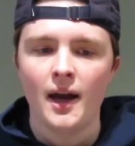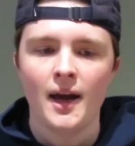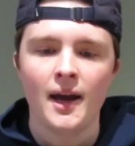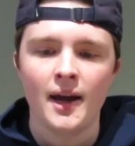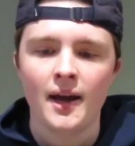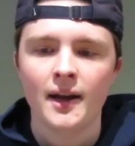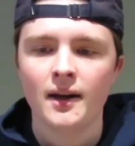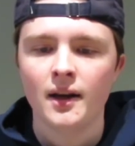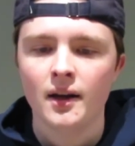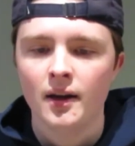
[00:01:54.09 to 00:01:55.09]

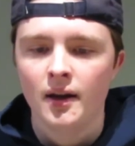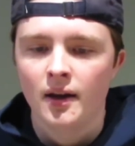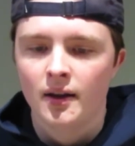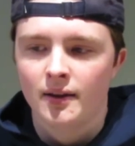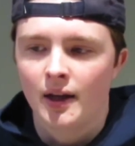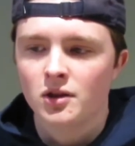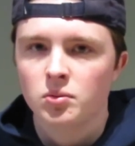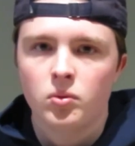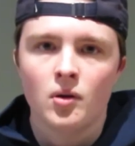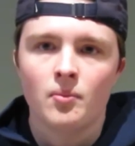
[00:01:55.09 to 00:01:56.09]
and that's
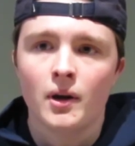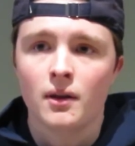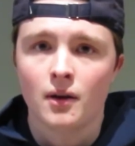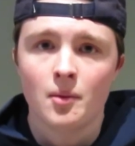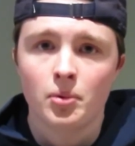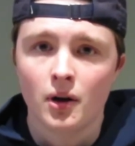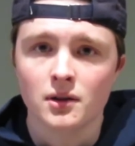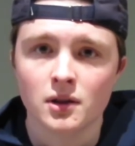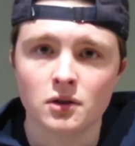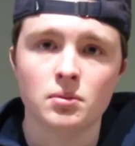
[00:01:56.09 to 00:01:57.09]
what my thought
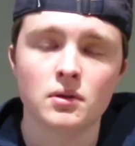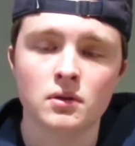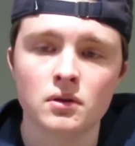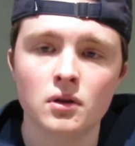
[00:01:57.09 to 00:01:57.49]
process was